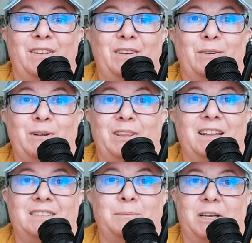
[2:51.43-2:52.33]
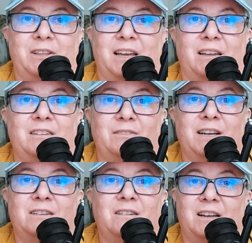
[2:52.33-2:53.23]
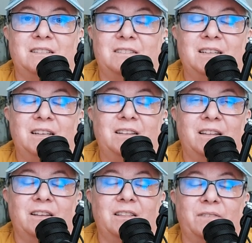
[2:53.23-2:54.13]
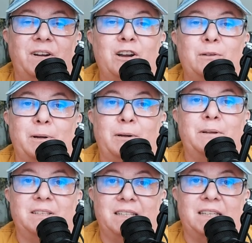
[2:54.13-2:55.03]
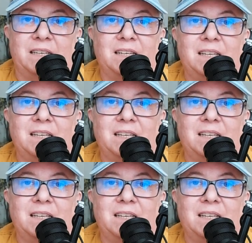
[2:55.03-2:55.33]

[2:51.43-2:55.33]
Nobody thinks about that. The Red Cross, the fire department did.